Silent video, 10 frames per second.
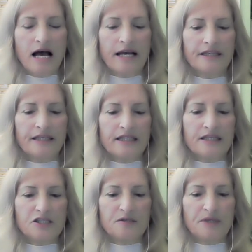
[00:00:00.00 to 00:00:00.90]
I
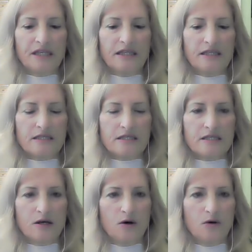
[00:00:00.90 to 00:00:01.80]
need to be
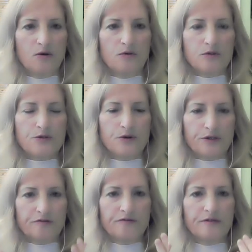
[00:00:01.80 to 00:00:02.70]
so sort
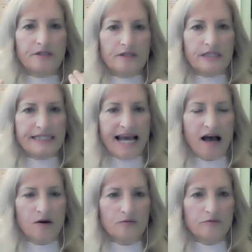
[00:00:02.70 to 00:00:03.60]
of
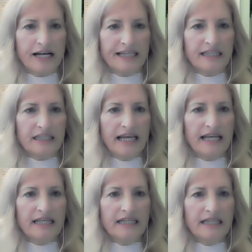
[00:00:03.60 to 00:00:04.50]
down
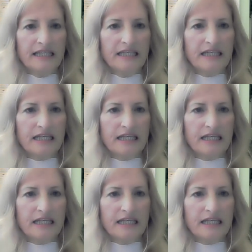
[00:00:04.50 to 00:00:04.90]
regulated.